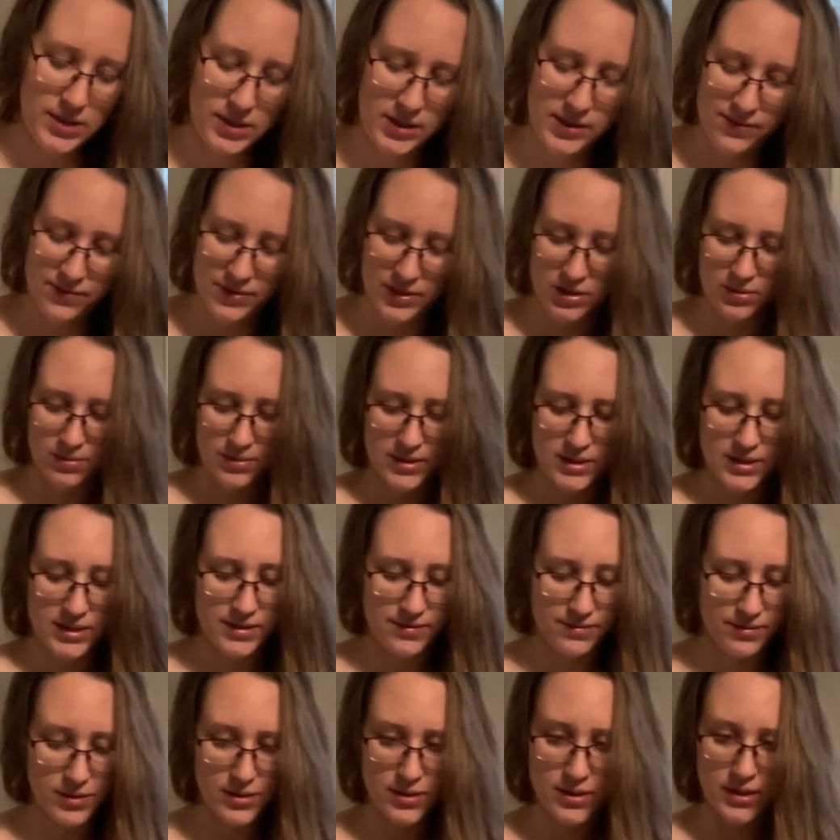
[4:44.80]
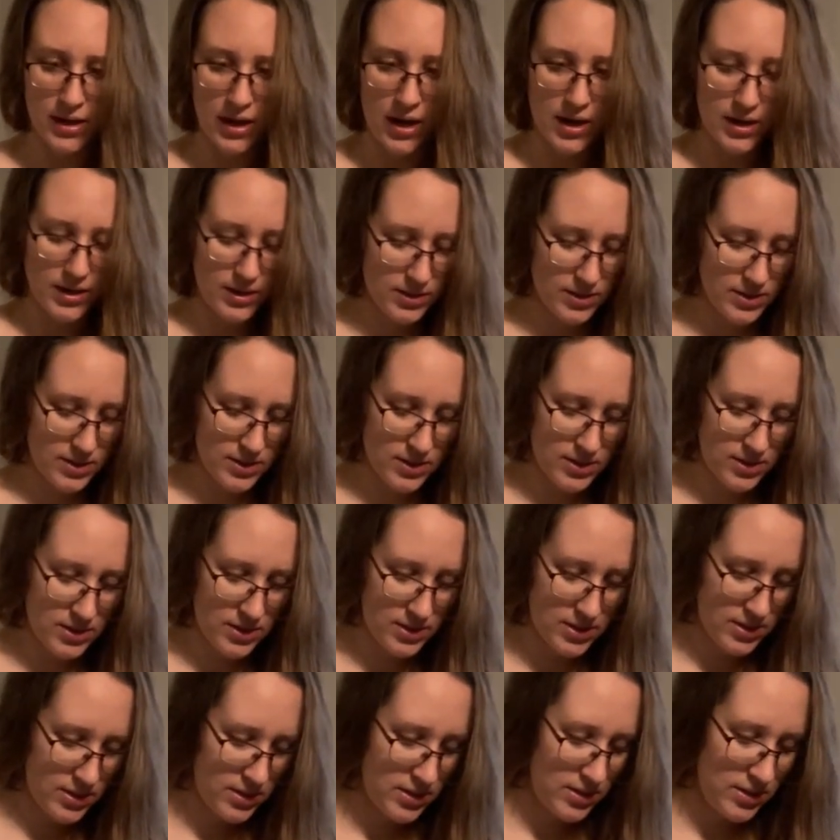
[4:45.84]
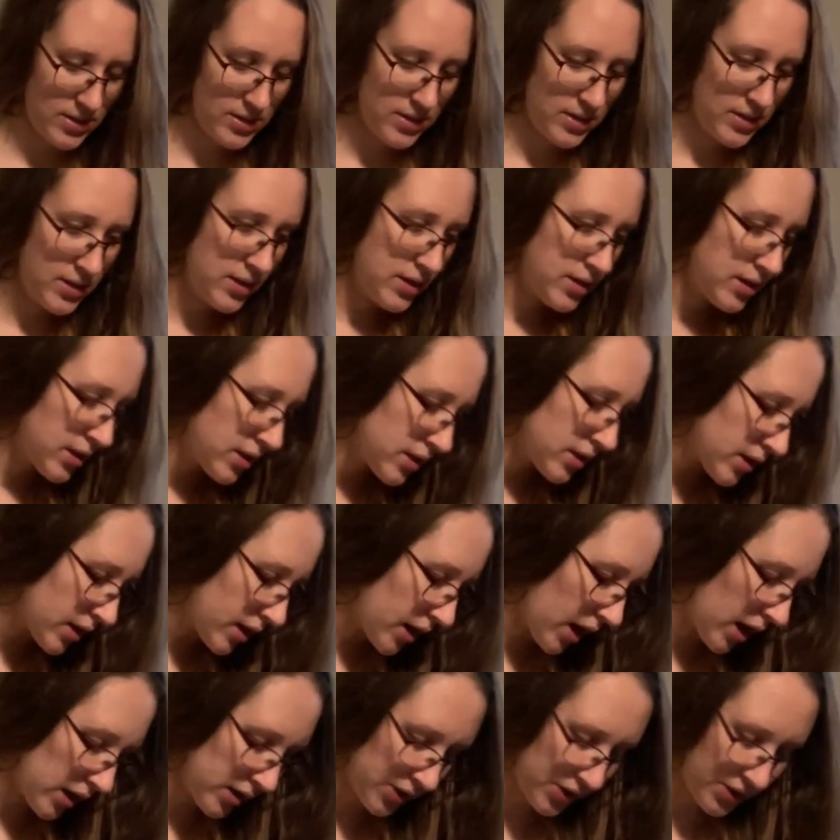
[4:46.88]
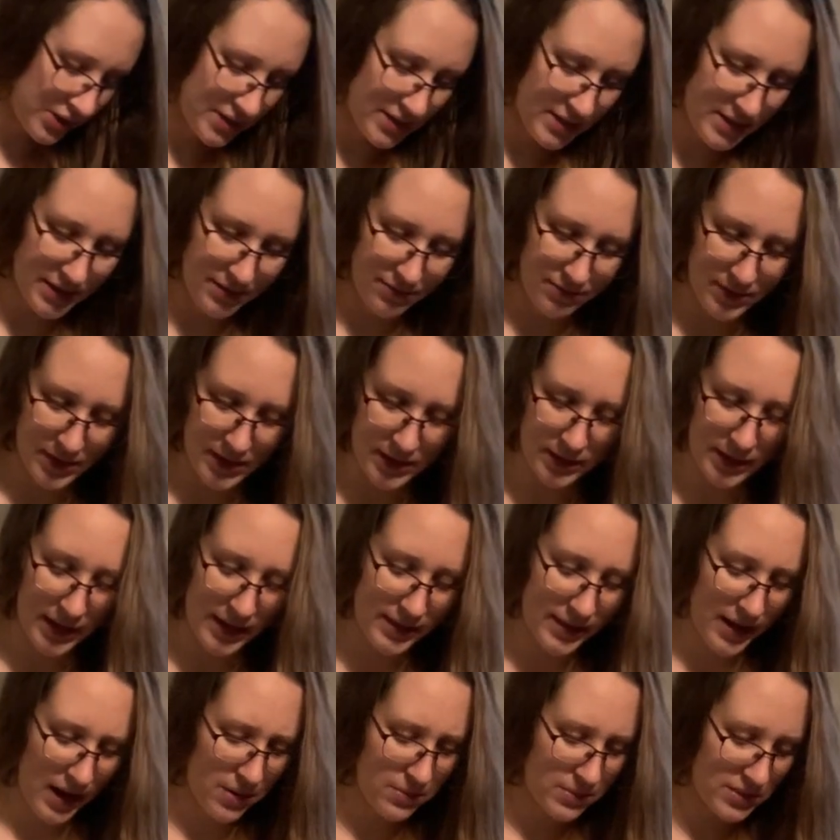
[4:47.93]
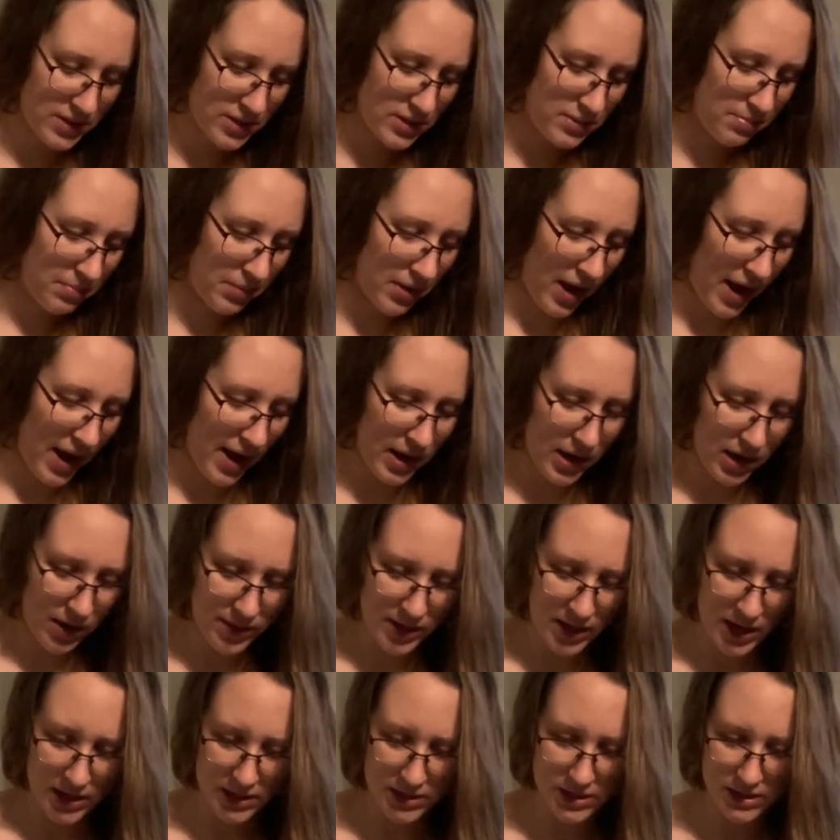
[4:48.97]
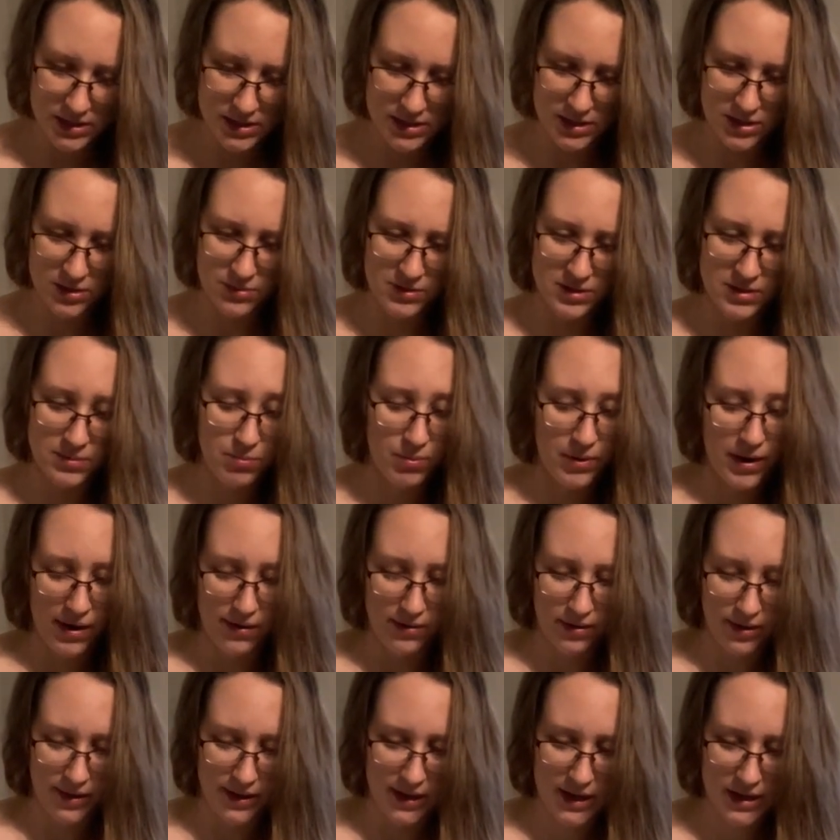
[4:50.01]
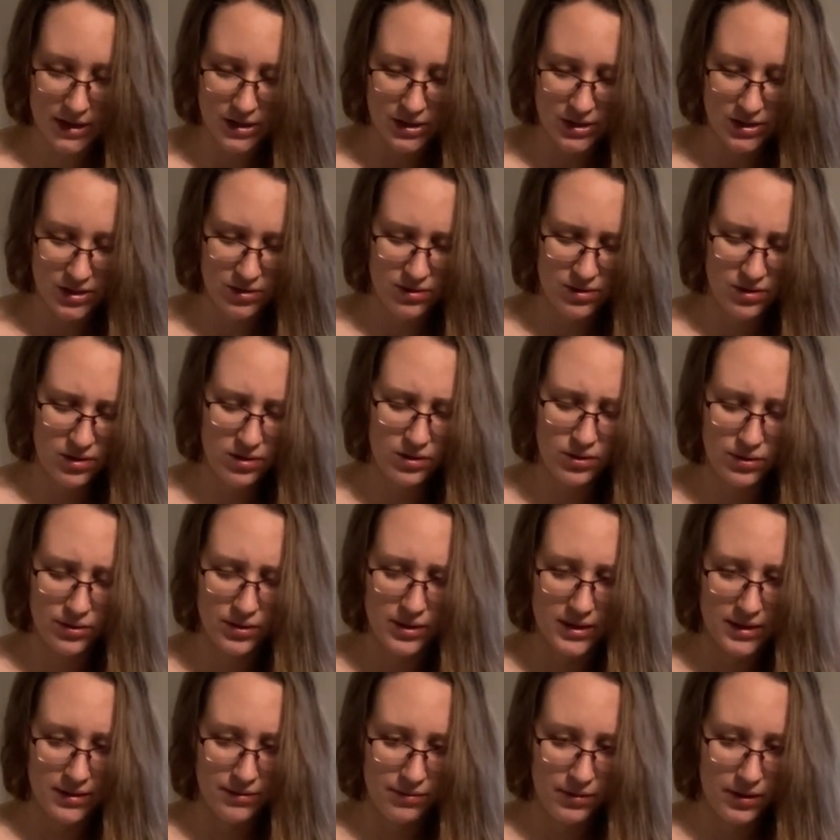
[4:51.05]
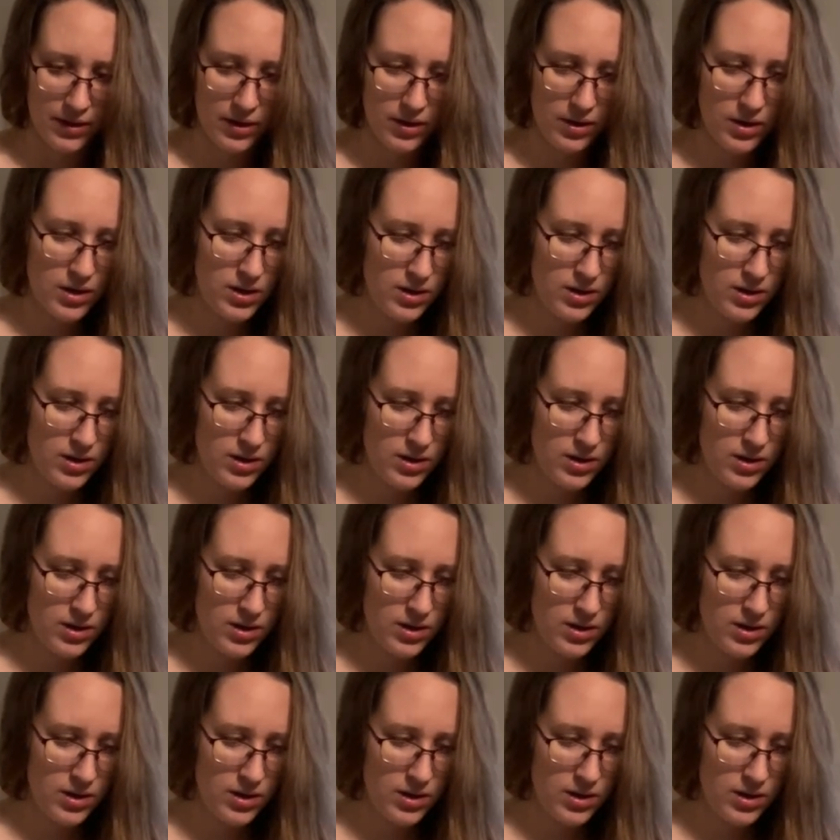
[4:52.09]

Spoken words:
see if this one's a different size. The color is different. Like that one's black on the edges, this one's brown on the edges, so they're a little different.